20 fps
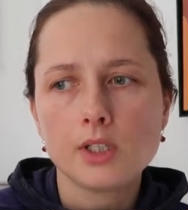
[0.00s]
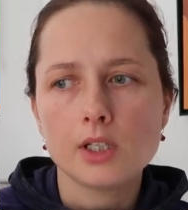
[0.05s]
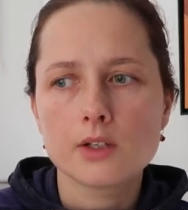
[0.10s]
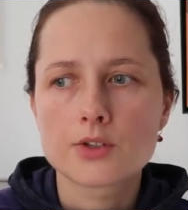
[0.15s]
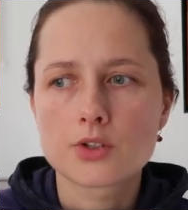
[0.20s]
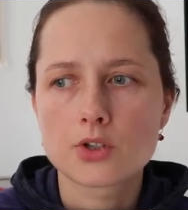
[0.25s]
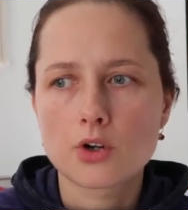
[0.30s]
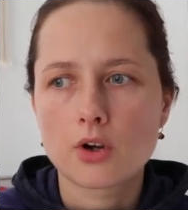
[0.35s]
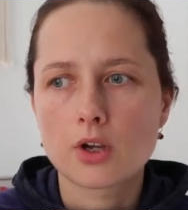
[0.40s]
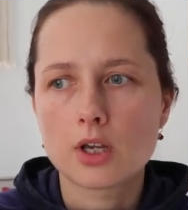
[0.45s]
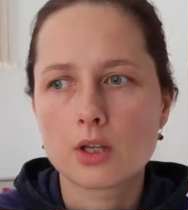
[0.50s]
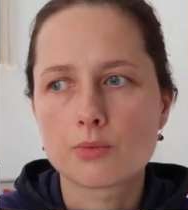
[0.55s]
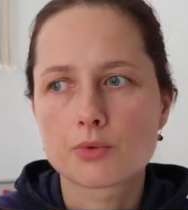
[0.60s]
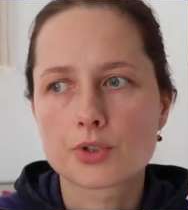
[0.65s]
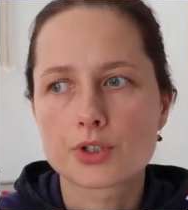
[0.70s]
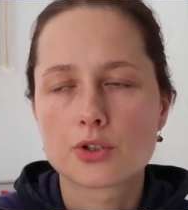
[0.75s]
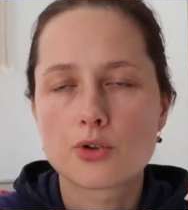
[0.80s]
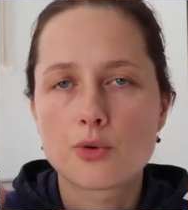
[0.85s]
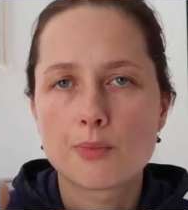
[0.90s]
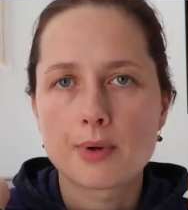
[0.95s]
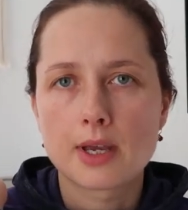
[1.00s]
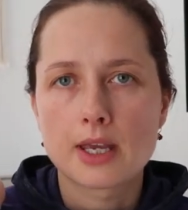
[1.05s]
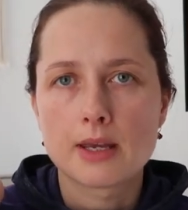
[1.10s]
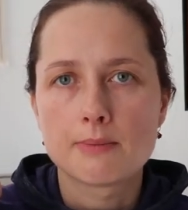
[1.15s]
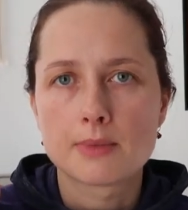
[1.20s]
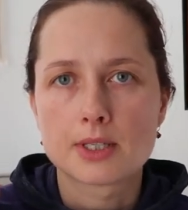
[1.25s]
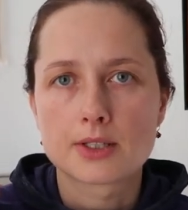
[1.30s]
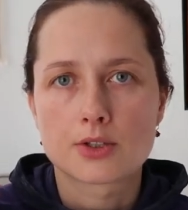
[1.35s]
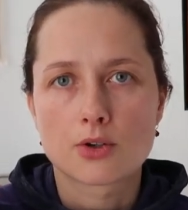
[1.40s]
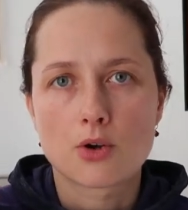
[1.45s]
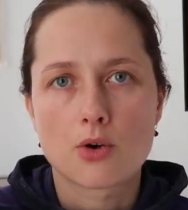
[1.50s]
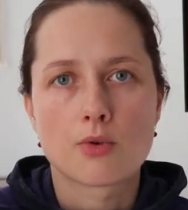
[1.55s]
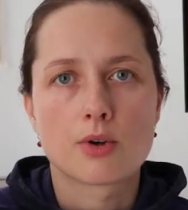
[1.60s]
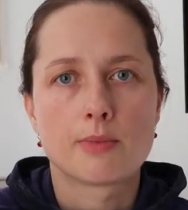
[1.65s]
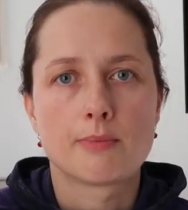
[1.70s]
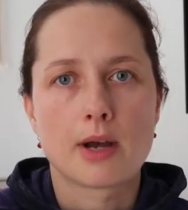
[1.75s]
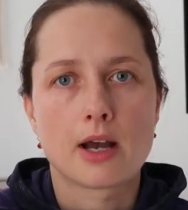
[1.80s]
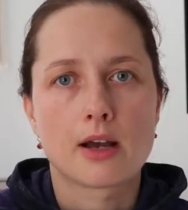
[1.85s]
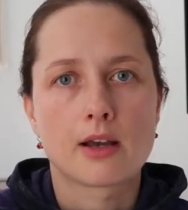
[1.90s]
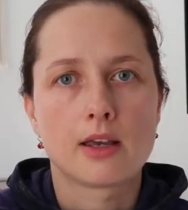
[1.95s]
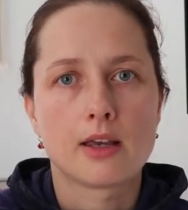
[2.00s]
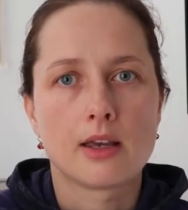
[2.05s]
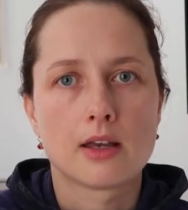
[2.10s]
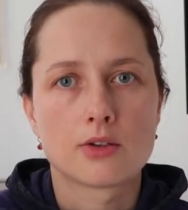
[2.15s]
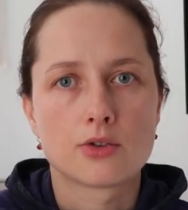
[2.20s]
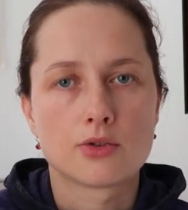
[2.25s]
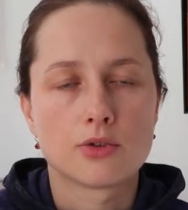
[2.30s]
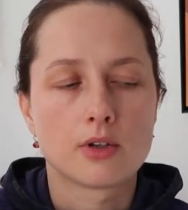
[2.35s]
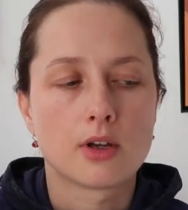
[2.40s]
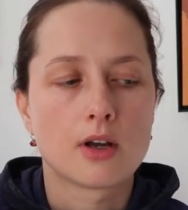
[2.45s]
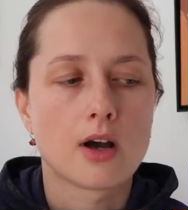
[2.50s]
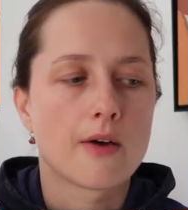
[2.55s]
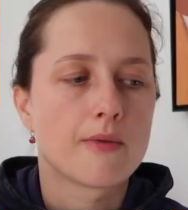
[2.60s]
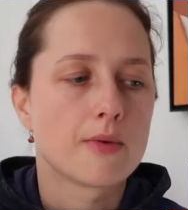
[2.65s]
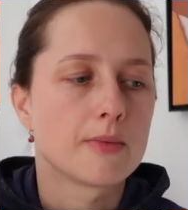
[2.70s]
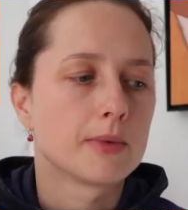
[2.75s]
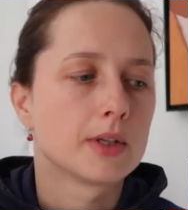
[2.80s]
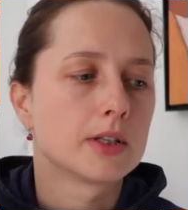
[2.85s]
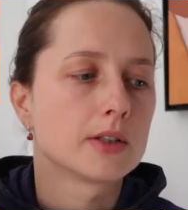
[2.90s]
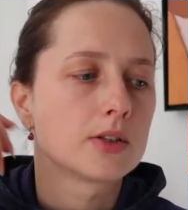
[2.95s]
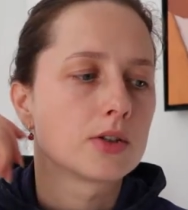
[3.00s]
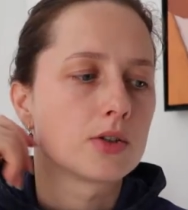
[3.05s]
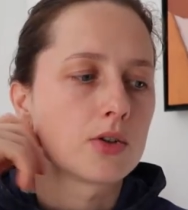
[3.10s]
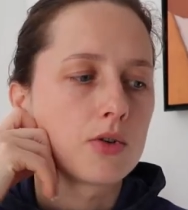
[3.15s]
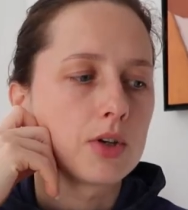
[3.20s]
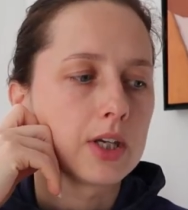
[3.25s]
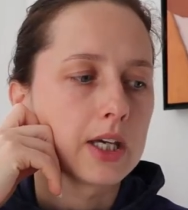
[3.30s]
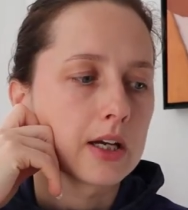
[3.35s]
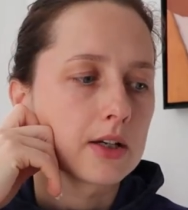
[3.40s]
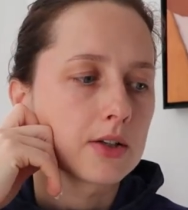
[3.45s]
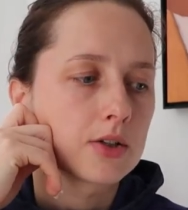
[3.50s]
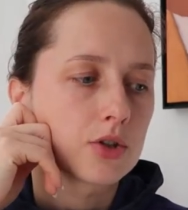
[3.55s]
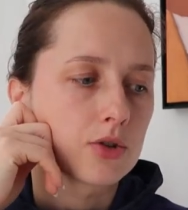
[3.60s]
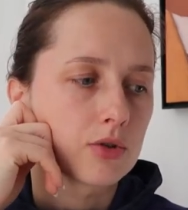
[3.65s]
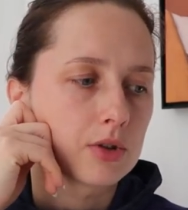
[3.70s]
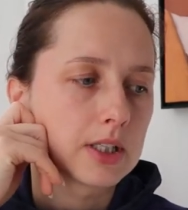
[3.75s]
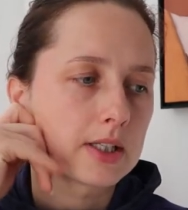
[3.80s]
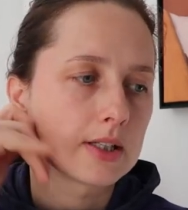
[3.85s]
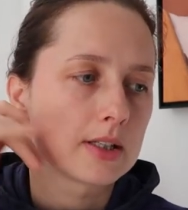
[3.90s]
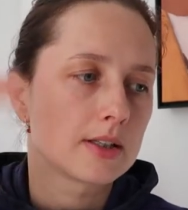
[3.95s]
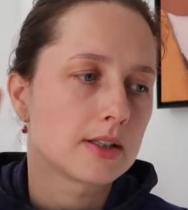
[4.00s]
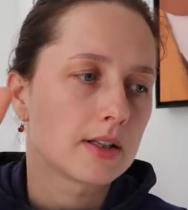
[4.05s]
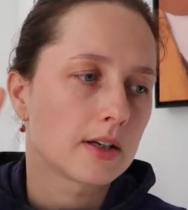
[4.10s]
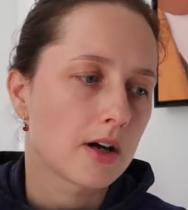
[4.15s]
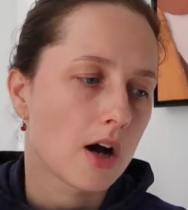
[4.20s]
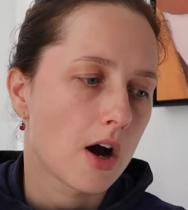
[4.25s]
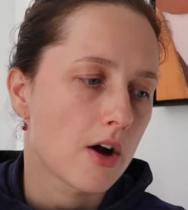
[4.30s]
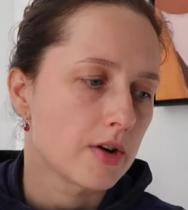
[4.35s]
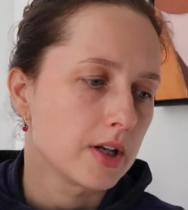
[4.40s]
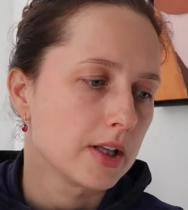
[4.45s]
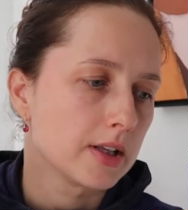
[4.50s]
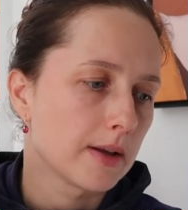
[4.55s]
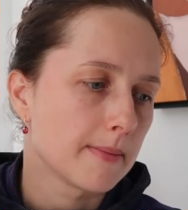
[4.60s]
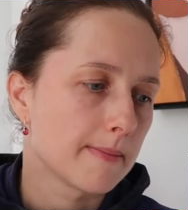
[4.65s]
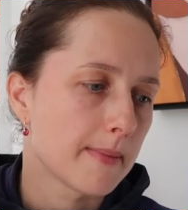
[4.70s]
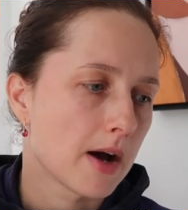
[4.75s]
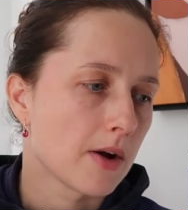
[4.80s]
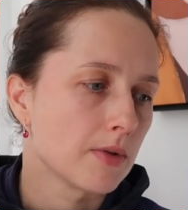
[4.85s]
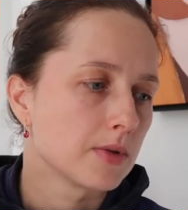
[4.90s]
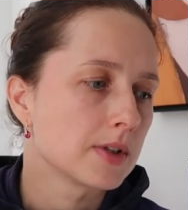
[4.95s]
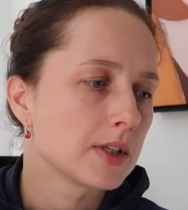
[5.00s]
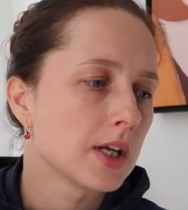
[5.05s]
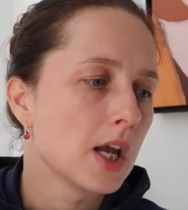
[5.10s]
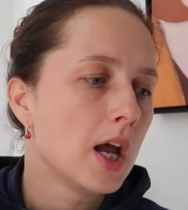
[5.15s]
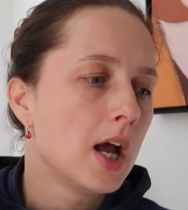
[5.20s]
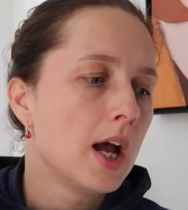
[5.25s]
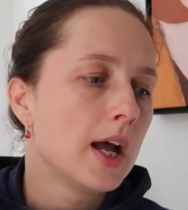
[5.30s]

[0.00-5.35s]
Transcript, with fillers: so it was no payments going back again to the government so yes so this is the current amount